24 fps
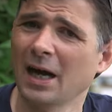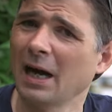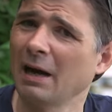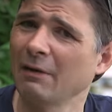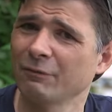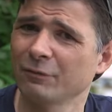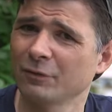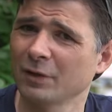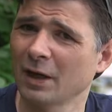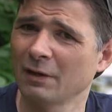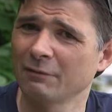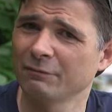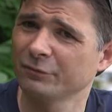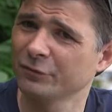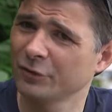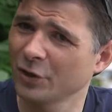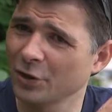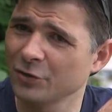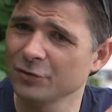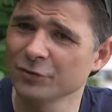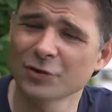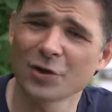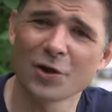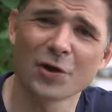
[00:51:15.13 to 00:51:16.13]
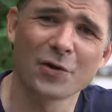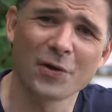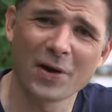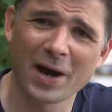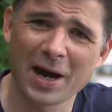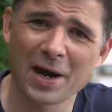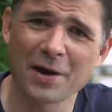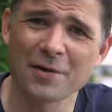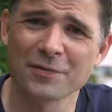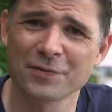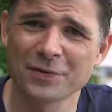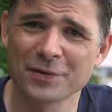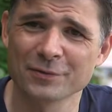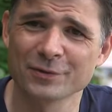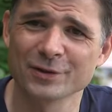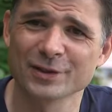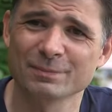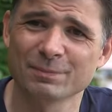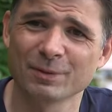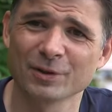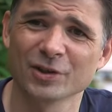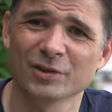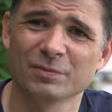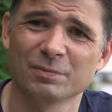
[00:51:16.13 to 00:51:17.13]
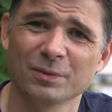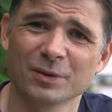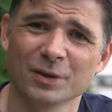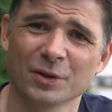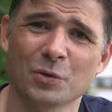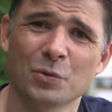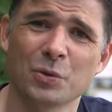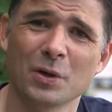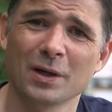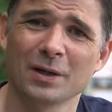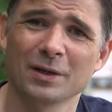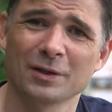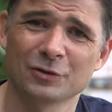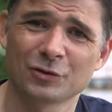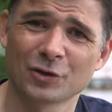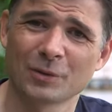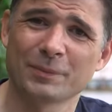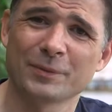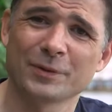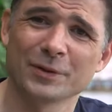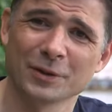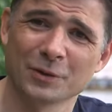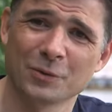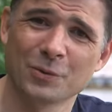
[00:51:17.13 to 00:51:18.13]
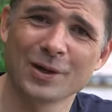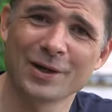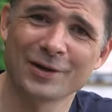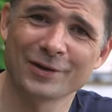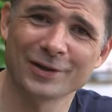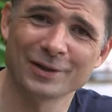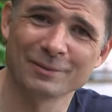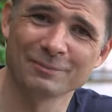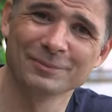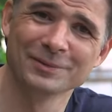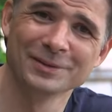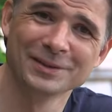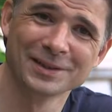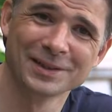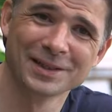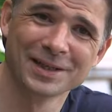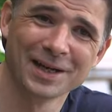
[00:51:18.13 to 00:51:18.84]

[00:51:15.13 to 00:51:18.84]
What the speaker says: I don't know how the responsible tropical aquarium